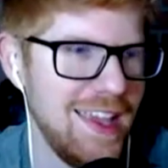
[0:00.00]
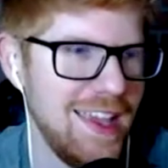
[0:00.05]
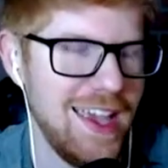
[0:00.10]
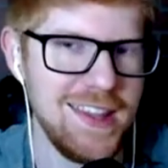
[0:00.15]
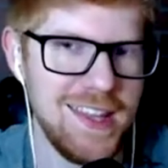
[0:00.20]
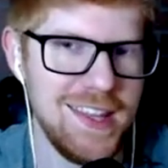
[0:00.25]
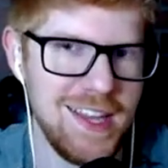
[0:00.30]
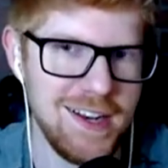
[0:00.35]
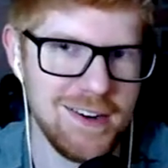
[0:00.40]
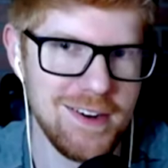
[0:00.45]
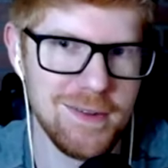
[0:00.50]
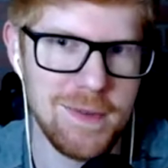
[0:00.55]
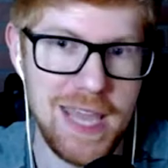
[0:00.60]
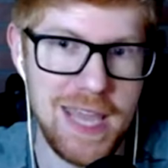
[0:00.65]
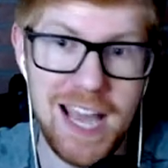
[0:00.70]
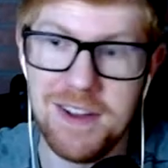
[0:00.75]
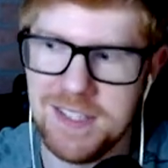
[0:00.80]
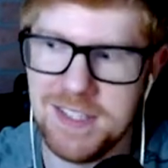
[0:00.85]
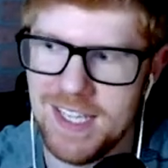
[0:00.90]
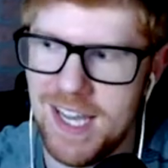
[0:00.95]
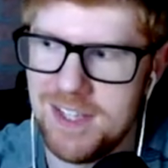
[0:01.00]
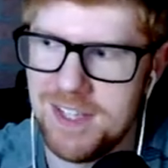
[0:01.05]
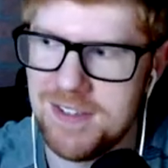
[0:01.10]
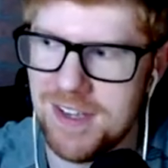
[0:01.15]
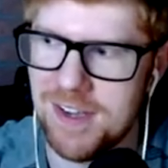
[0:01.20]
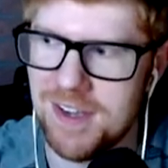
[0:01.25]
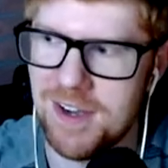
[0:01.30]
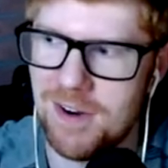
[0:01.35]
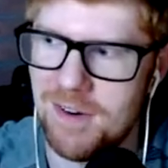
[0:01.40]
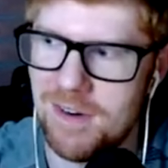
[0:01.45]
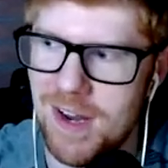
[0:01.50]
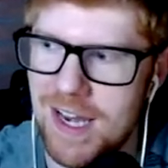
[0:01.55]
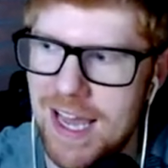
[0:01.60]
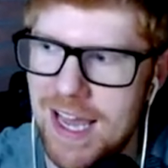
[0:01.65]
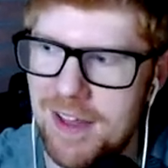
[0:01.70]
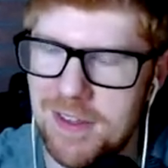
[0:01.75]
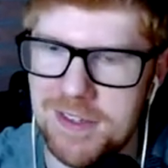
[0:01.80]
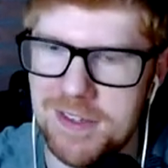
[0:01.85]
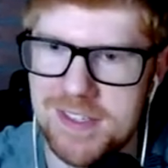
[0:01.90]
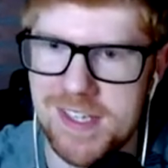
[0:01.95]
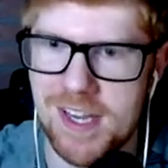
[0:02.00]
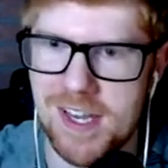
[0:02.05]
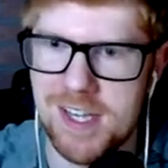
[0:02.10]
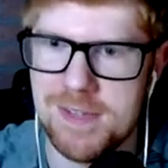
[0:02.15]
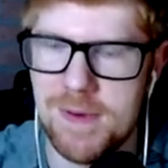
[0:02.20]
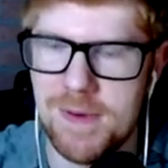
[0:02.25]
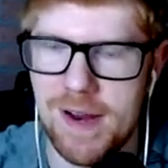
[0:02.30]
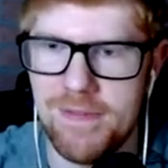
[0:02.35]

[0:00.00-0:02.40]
and then it'll be outside so I can go right down those stairs,